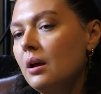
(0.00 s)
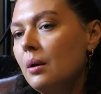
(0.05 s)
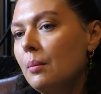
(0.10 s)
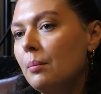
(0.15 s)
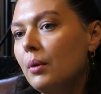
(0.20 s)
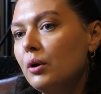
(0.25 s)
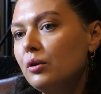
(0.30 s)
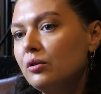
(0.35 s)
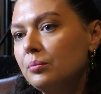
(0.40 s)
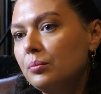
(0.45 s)

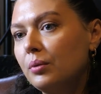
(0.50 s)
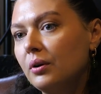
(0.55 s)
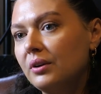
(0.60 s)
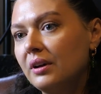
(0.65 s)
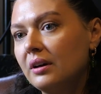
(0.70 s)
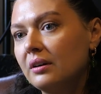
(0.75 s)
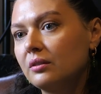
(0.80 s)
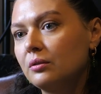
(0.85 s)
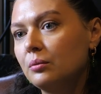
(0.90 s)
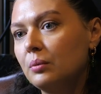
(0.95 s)
Most
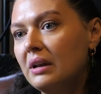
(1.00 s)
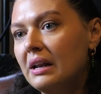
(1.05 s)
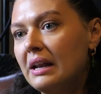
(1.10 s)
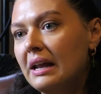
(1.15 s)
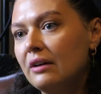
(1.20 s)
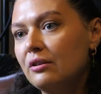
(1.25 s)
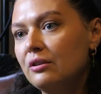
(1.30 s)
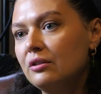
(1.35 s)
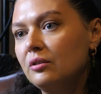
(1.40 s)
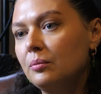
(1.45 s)
products will
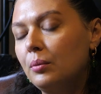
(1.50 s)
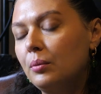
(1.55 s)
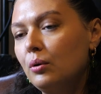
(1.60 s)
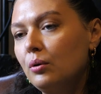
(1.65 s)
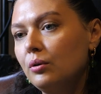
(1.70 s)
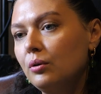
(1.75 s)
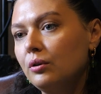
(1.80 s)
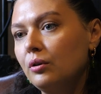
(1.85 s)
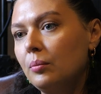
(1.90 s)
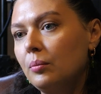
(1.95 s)
allow you to
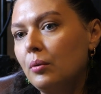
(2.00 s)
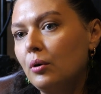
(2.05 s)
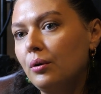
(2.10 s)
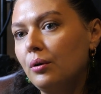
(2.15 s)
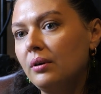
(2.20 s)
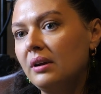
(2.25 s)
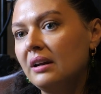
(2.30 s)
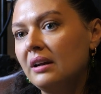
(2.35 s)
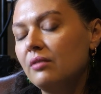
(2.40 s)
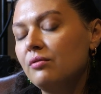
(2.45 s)
port your
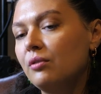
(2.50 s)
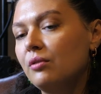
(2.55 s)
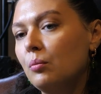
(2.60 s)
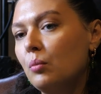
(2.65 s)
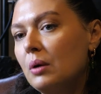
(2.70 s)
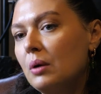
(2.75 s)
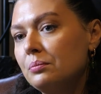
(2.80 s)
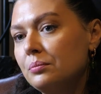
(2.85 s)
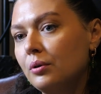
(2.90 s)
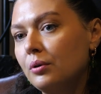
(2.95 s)
borrowing from
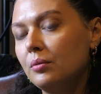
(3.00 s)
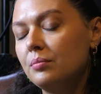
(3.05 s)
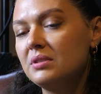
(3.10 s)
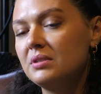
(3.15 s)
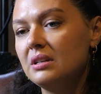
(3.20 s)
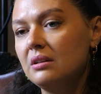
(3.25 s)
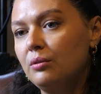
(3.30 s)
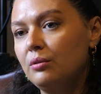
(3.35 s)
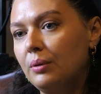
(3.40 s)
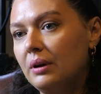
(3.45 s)
one
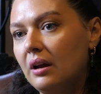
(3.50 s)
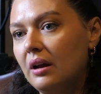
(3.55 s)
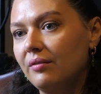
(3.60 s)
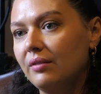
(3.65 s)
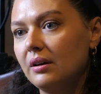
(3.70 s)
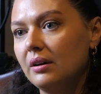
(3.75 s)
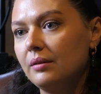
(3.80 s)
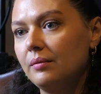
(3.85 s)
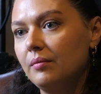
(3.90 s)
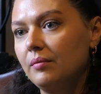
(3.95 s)
property to
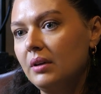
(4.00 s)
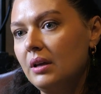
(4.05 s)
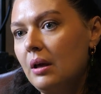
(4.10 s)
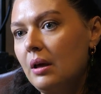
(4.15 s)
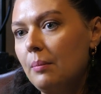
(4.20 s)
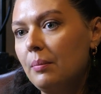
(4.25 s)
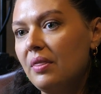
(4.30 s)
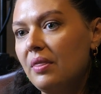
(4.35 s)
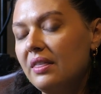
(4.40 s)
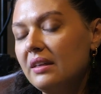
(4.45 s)
another,
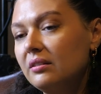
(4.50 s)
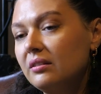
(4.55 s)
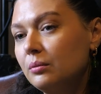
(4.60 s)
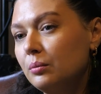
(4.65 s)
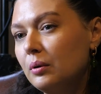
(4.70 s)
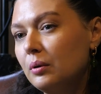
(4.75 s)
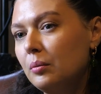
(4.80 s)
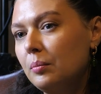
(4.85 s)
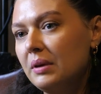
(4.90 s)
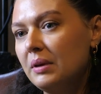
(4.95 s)
but this
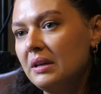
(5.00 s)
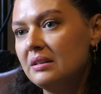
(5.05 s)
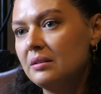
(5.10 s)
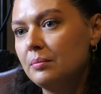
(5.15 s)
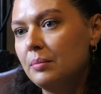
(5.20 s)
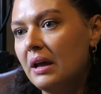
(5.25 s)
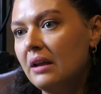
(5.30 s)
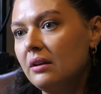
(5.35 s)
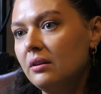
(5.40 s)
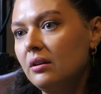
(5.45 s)
will be
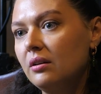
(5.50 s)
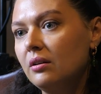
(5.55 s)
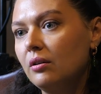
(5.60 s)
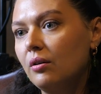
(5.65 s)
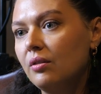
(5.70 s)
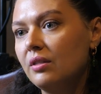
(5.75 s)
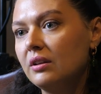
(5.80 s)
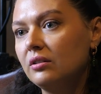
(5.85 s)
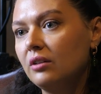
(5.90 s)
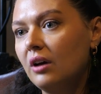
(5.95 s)
dependent
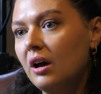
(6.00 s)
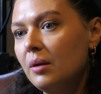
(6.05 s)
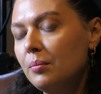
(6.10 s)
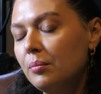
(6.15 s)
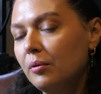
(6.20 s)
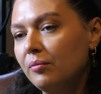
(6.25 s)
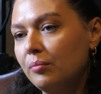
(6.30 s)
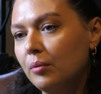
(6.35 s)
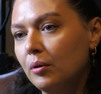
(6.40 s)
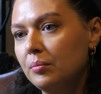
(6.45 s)
on the type
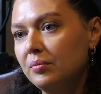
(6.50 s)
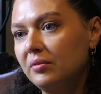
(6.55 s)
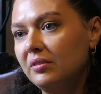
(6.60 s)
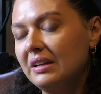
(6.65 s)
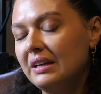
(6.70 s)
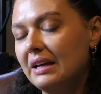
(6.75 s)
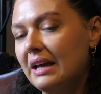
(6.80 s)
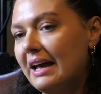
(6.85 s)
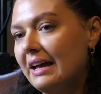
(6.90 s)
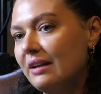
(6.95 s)
of
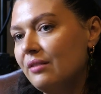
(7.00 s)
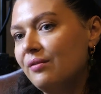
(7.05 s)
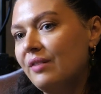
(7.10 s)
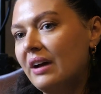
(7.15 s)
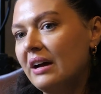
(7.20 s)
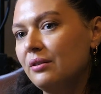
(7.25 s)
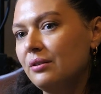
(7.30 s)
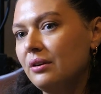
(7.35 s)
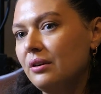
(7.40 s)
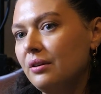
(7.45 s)
property and
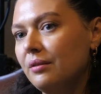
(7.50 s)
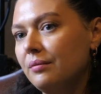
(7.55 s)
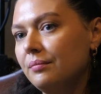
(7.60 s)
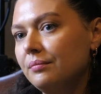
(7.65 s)
value.